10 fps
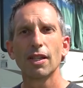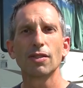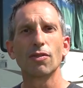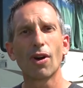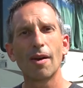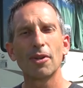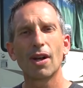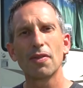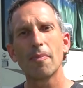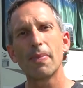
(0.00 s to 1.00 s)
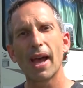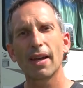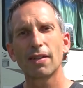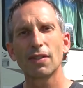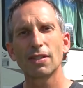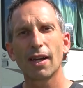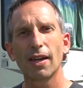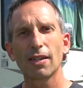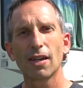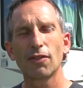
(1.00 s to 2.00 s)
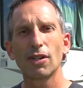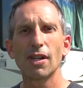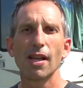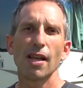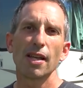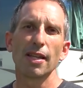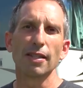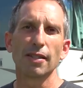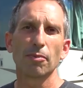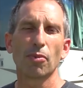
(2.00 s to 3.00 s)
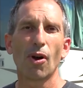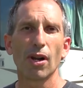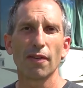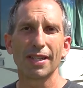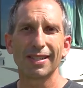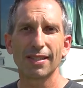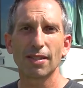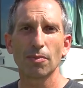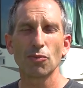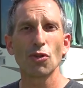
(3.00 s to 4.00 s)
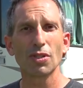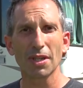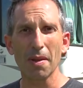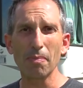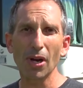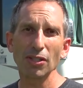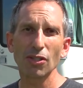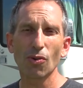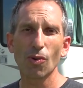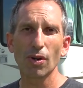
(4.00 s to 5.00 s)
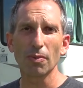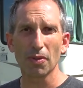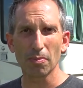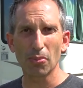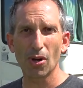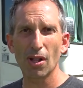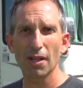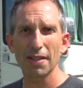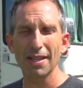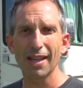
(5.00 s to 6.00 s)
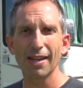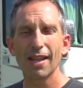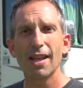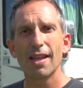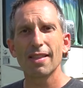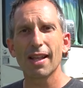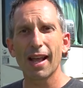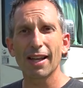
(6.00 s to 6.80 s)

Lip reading: This grommet on the back of the tire cover is part of a system using a bungee cord with a ball on the end that